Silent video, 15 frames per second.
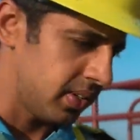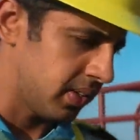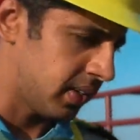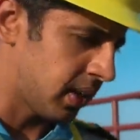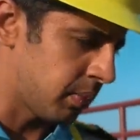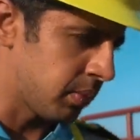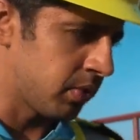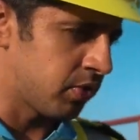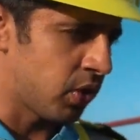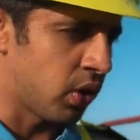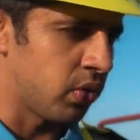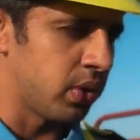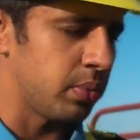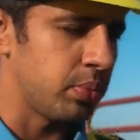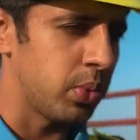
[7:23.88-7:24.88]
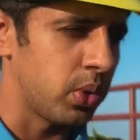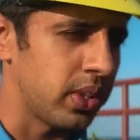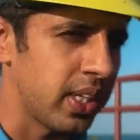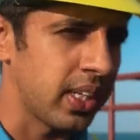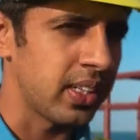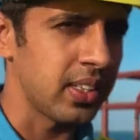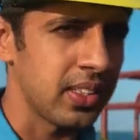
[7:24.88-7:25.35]
Captain forward, both
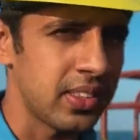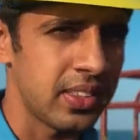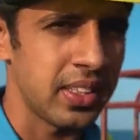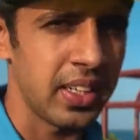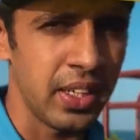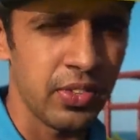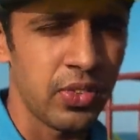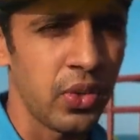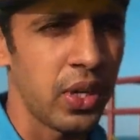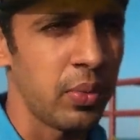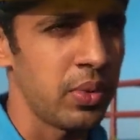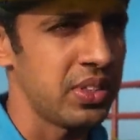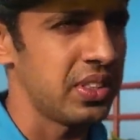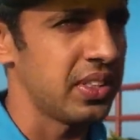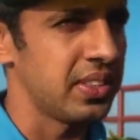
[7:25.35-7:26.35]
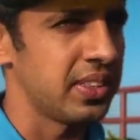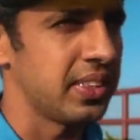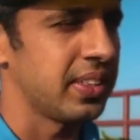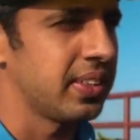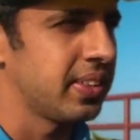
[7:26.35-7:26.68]
anchors ready for emergency.